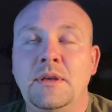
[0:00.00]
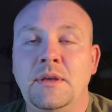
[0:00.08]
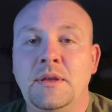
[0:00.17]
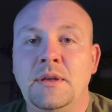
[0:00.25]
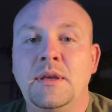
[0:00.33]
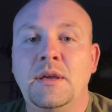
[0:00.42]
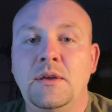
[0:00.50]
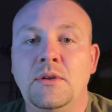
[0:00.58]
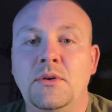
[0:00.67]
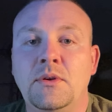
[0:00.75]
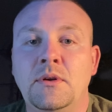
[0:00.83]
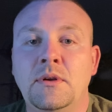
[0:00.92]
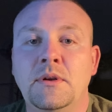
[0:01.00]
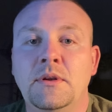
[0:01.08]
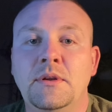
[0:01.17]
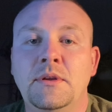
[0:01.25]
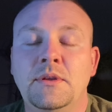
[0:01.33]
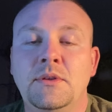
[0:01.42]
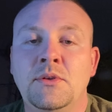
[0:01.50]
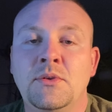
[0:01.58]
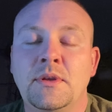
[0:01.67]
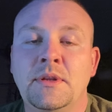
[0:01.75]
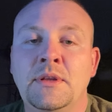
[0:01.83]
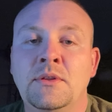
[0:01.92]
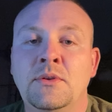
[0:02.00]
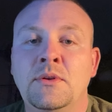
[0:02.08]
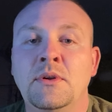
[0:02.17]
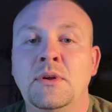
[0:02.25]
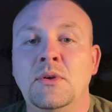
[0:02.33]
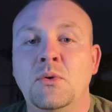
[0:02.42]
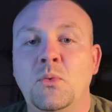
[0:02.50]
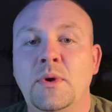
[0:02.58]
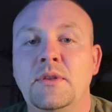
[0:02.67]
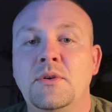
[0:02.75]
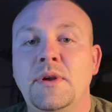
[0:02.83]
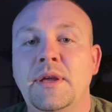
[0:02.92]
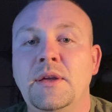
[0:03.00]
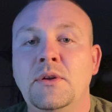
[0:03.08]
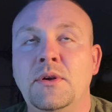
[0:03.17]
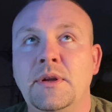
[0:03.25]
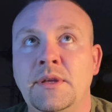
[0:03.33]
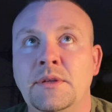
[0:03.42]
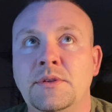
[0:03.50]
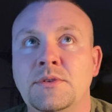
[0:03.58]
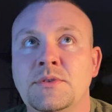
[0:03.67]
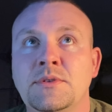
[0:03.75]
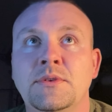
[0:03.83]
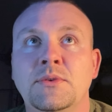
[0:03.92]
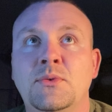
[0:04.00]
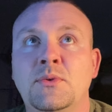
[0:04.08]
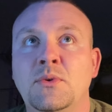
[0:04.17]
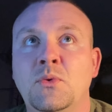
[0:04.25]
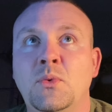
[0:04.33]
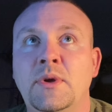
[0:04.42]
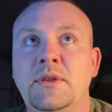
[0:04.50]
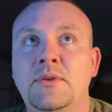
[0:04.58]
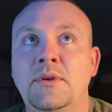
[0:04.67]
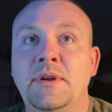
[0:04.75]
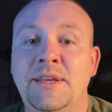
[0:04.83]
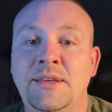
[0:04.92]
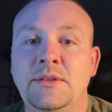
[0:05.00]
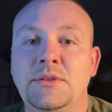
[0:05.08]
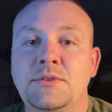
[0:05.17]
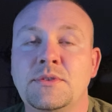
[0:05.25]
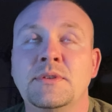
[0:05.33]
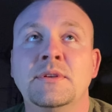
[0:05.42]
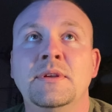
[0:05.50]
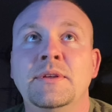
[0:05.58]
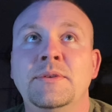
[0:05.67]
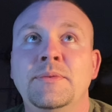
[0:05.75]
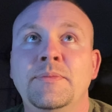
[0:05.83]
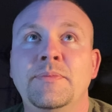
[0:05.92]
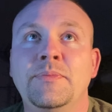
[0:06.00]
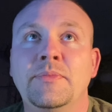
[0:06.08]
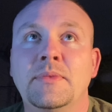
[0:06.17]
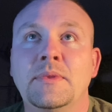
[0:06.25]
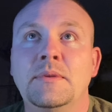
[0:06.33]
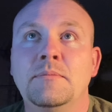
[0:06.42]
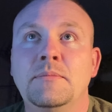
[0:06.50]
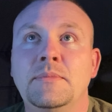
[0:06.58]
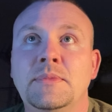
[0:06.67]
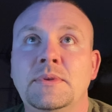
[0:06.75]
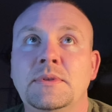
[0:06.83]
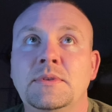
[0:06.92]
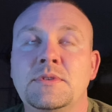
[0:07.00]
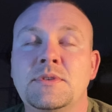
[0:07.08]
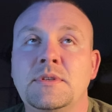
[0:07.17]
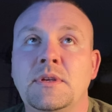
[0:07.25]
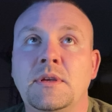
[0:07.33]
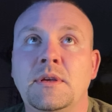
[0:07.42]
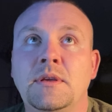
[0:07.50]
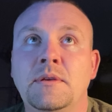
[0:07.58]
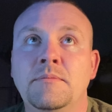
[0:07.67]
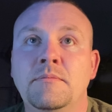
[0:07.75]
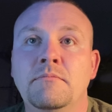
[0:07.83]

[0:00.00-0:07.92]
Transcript: And here, you can either, weather here is, or weather is, let's say,